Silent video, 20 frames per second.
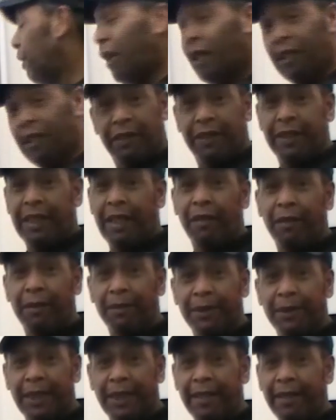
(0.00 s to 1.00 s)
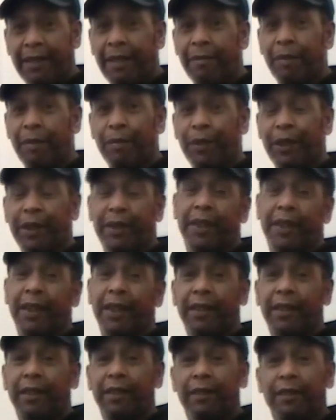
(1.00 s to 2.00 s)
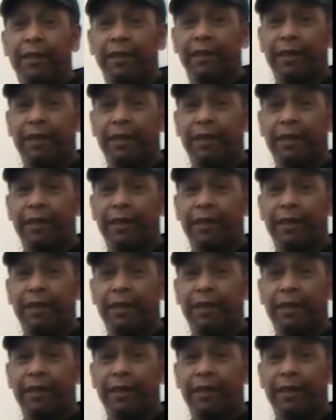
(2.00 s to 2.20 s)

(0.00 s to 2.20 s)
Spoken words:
I could times that number by 10.